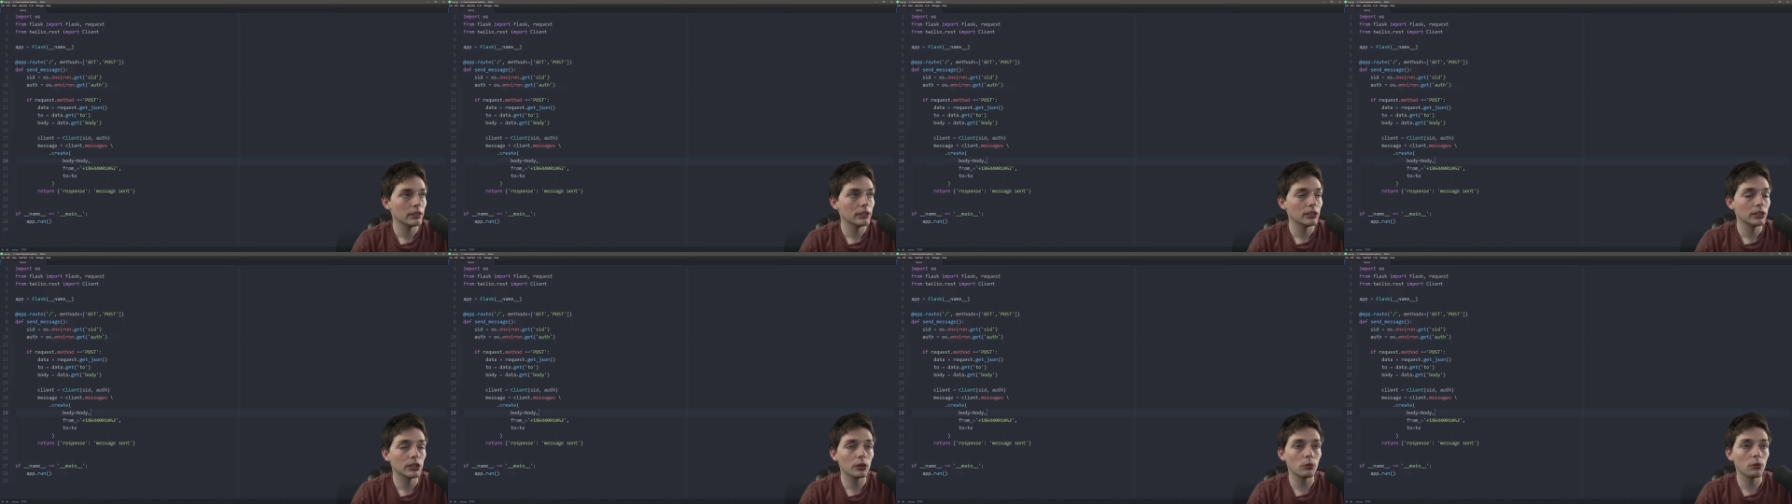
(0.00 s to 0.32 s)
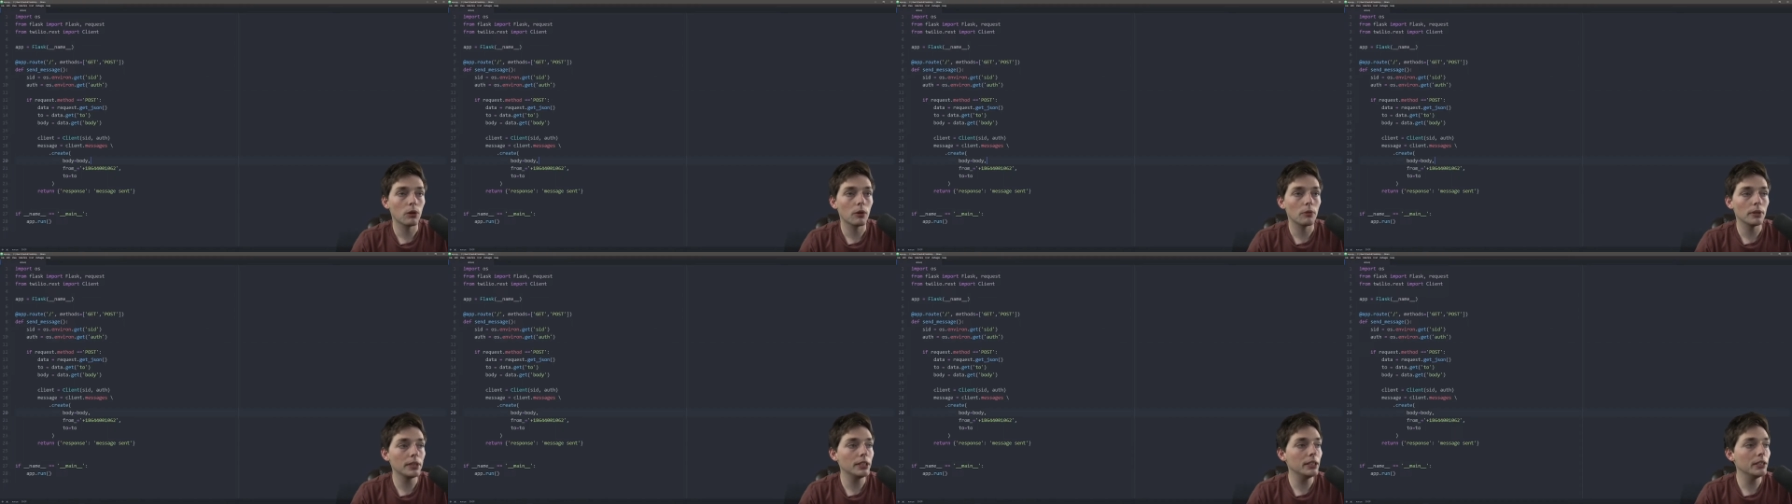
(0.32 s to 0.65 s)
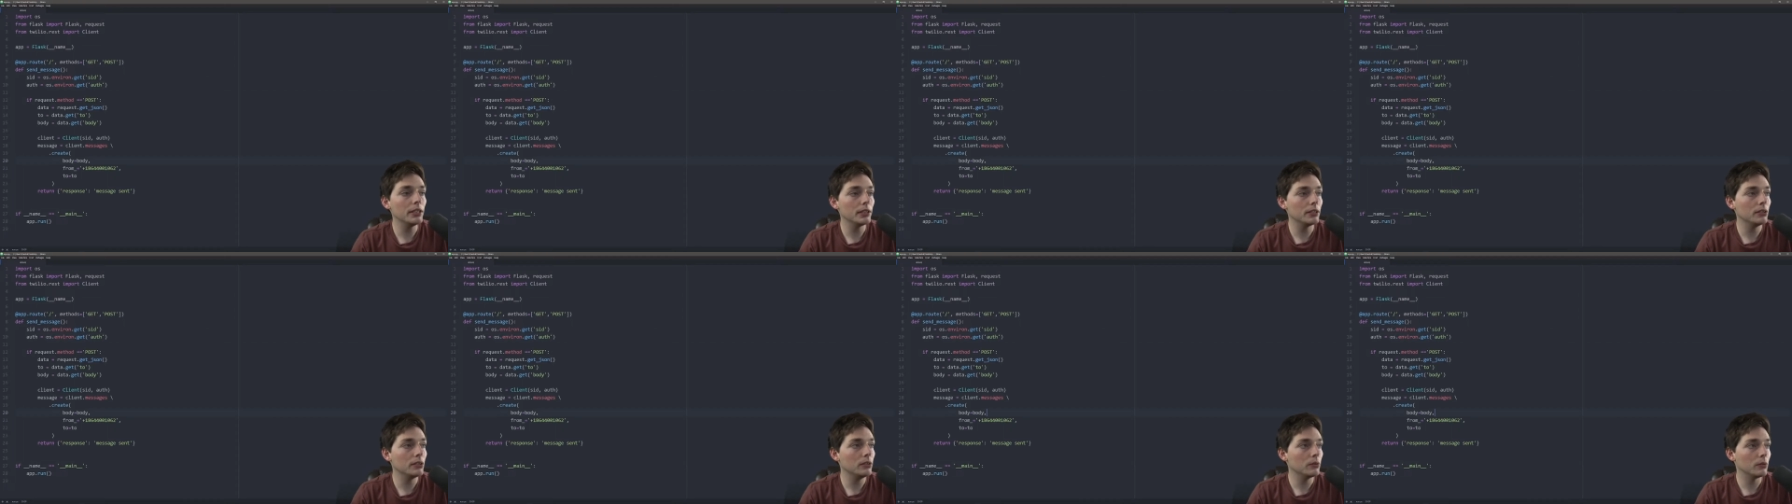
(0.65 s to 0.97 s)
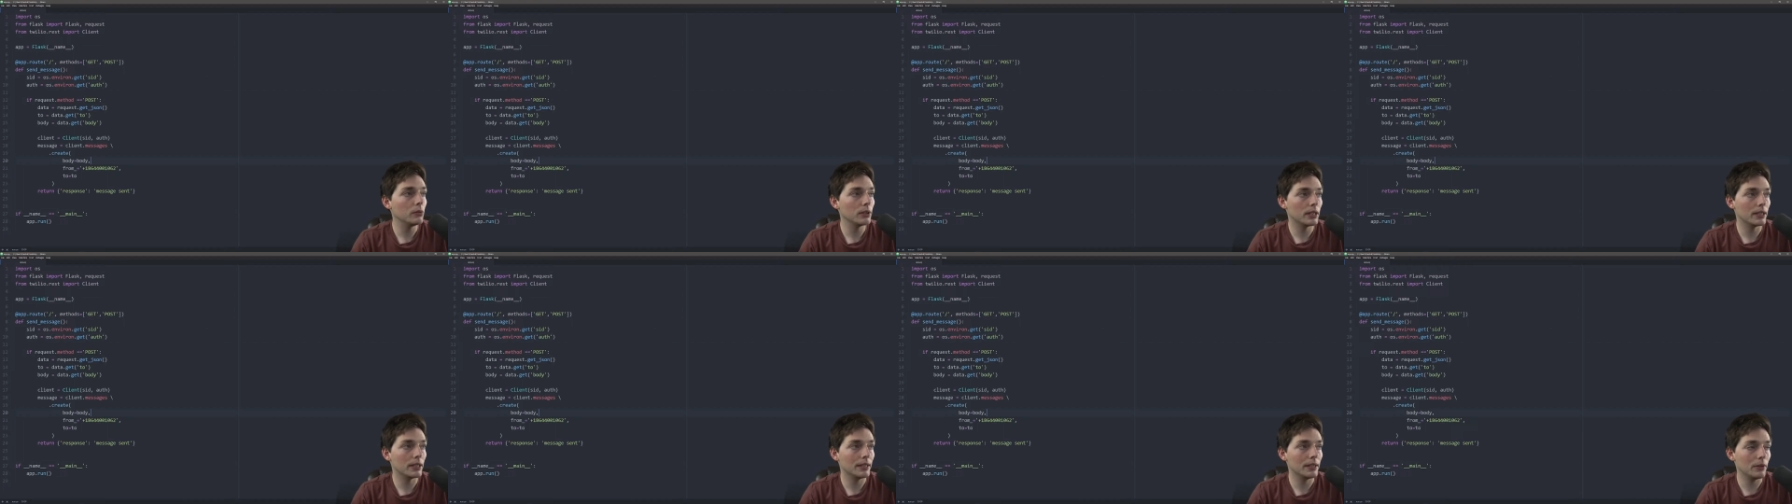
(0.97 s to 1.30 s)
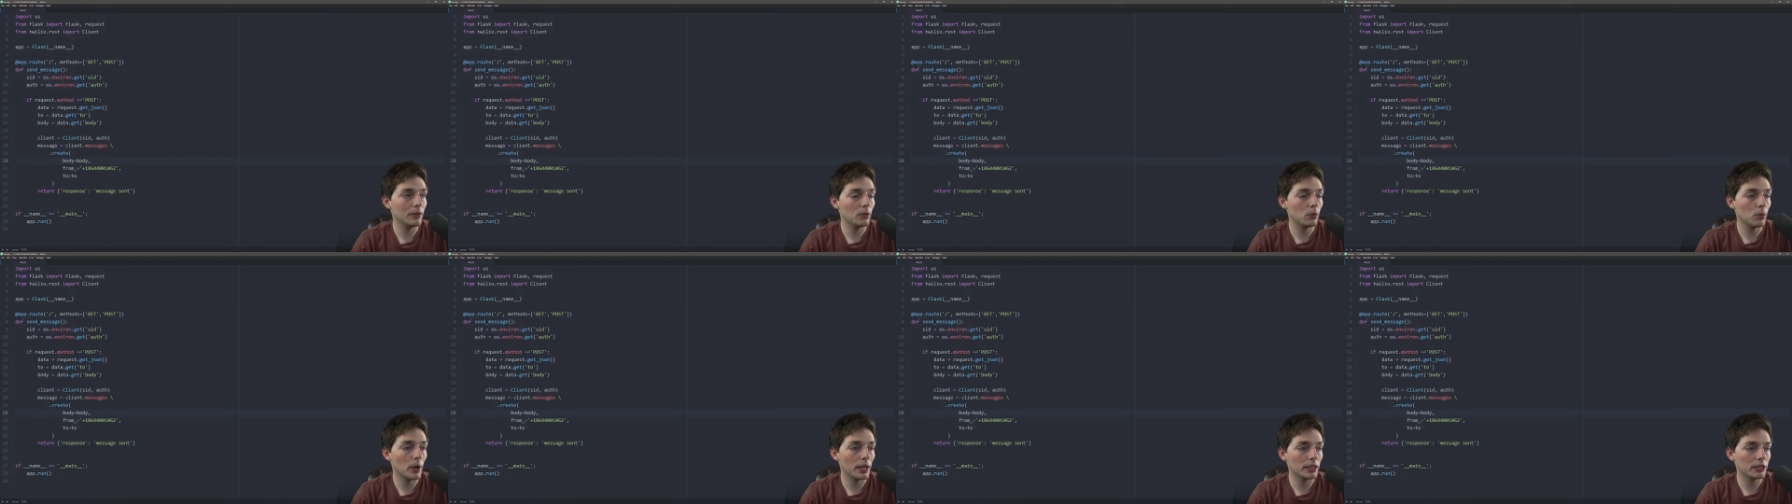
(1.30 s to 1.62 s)
So what we can do with
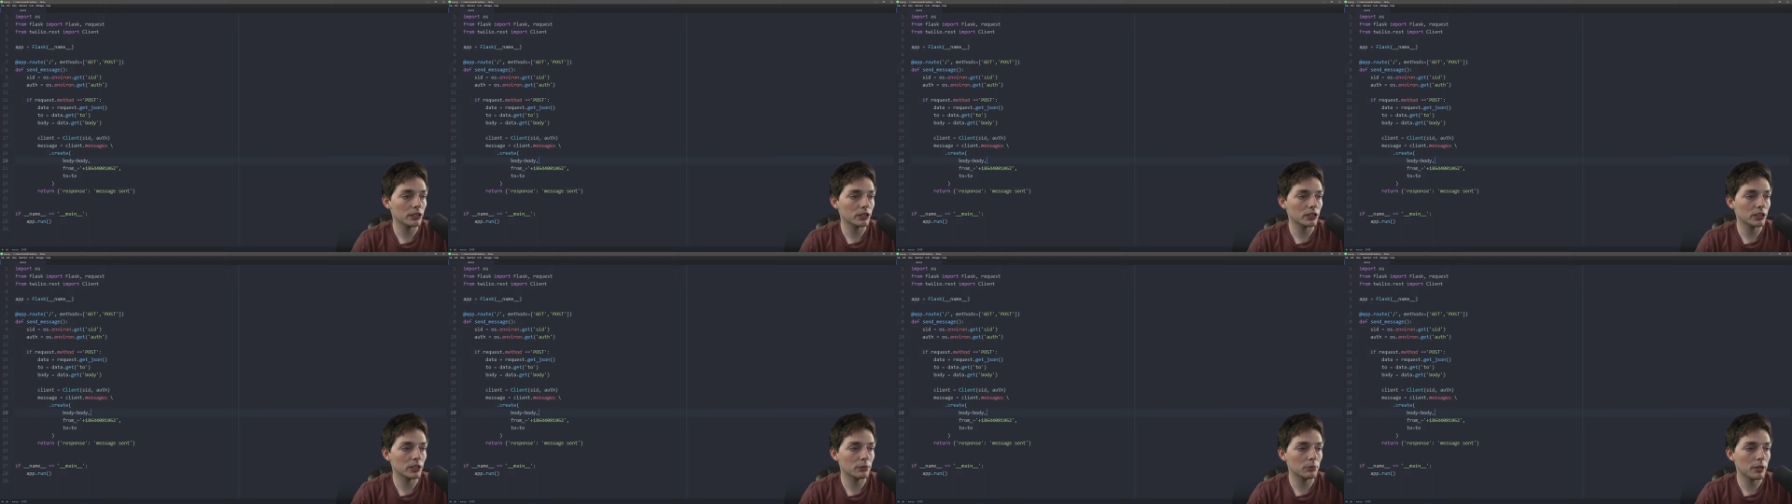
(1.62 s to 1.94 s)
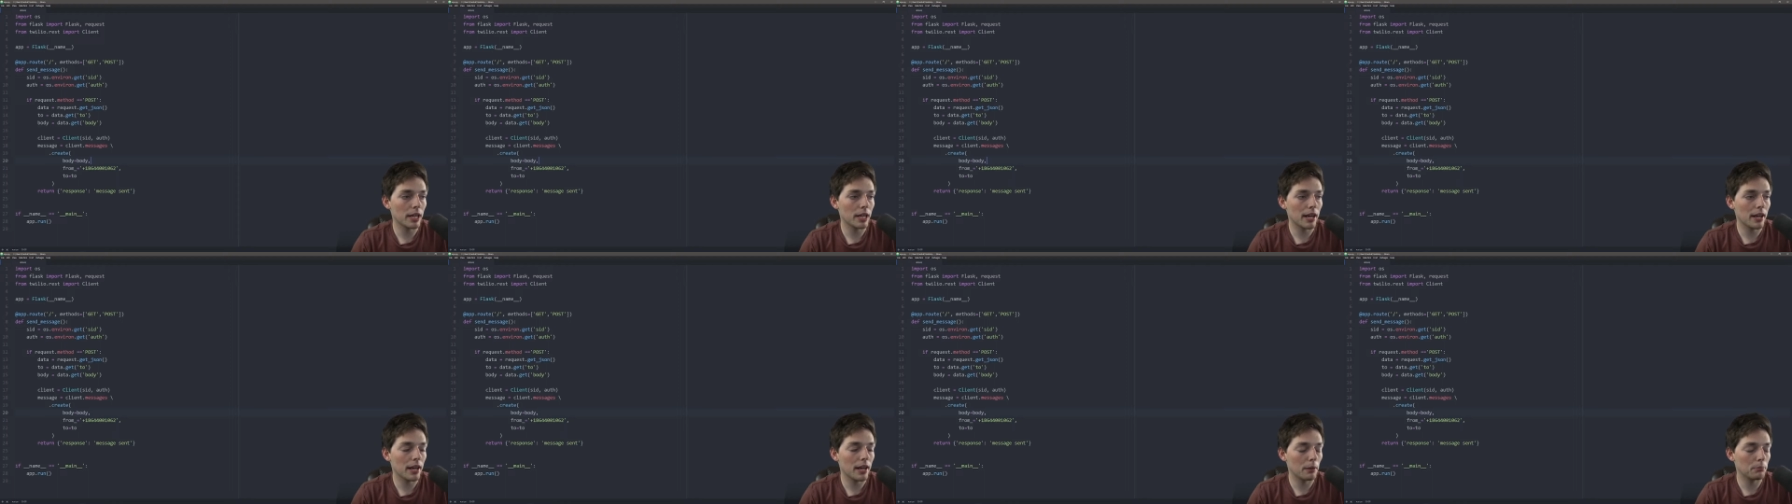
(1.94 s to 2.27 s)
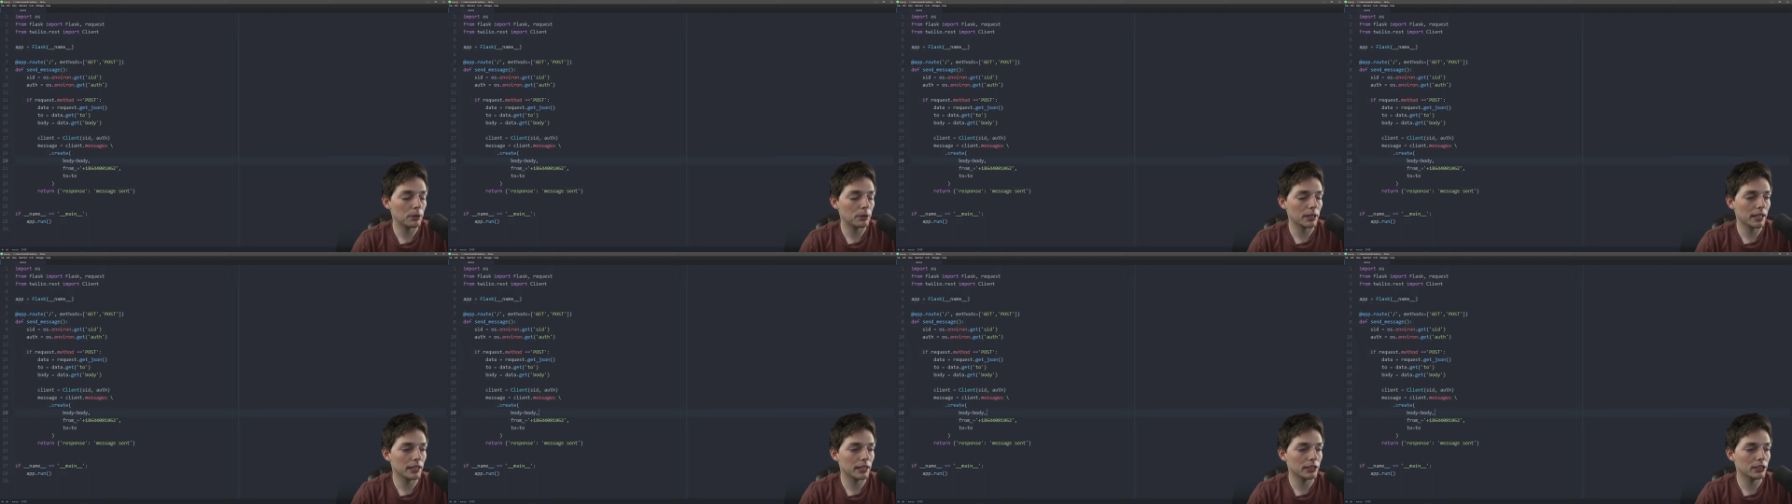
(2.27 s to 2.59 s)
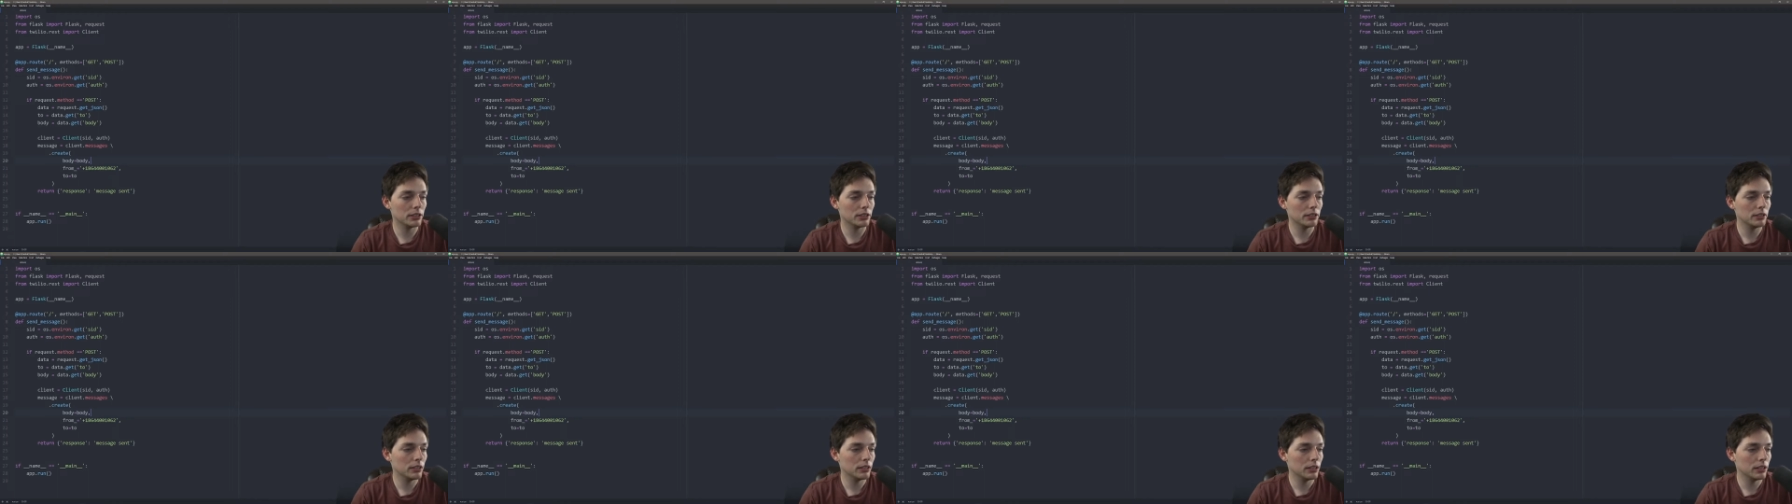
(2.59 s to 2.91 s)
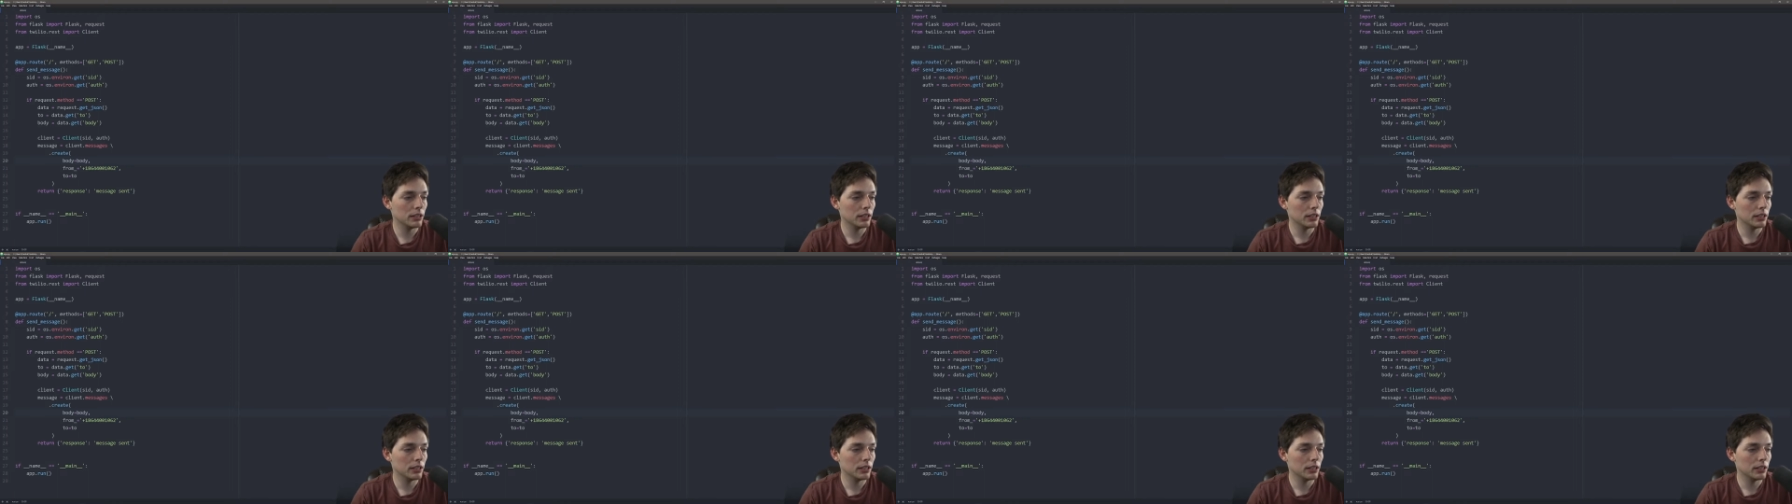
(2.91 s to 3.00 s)
the WayScript application,